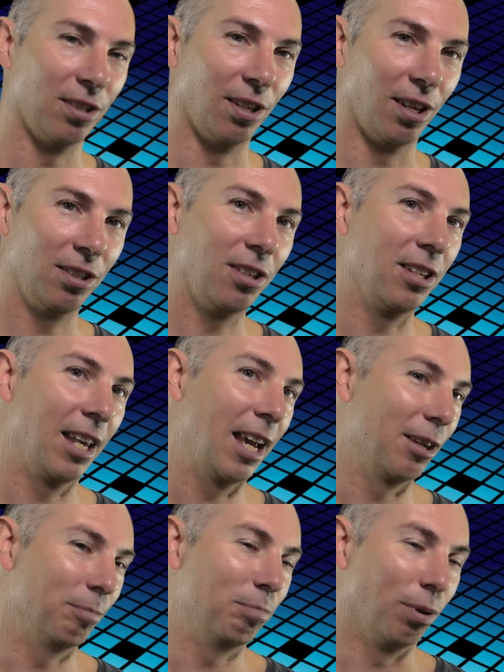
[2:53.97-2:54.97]
So I've got an idea
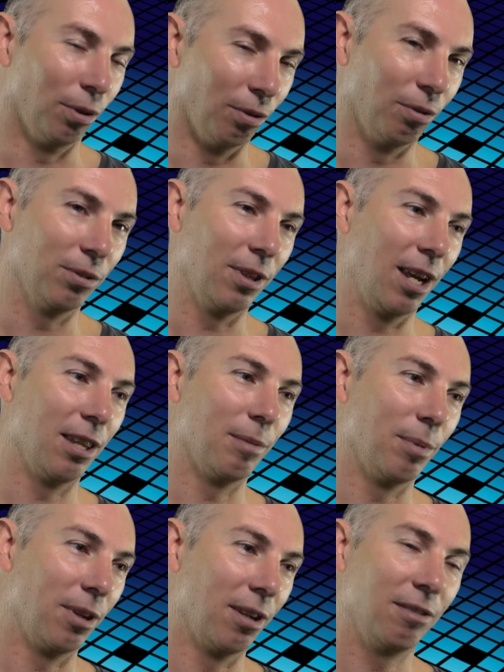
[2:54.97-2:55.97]
how to put it all together,
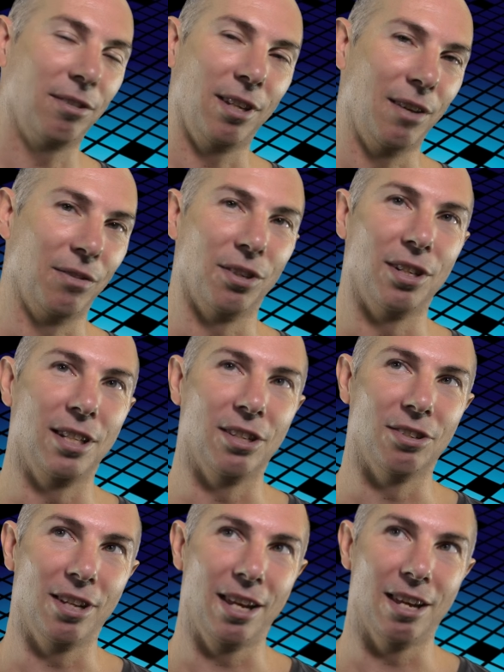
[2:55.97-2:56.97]
but I don't really have an
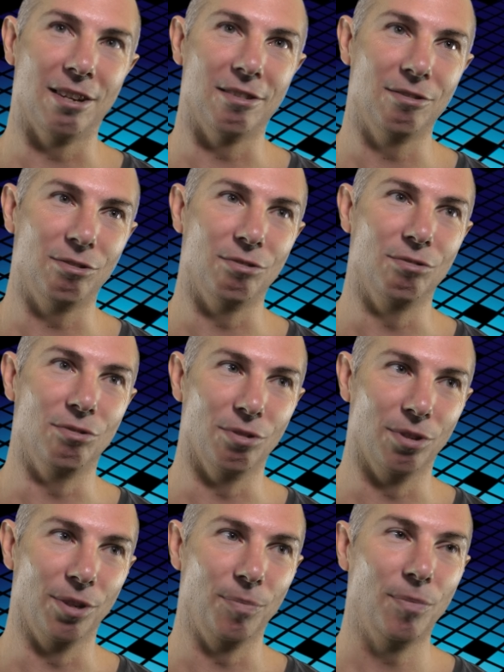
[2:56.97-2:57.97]
idea on how to
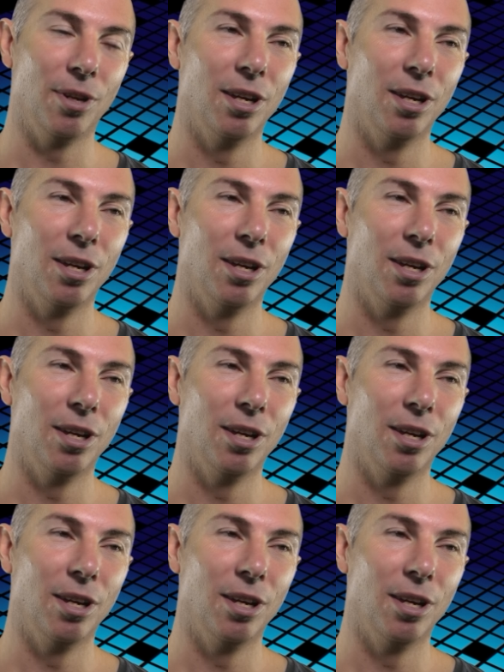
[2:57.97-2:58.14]
do it.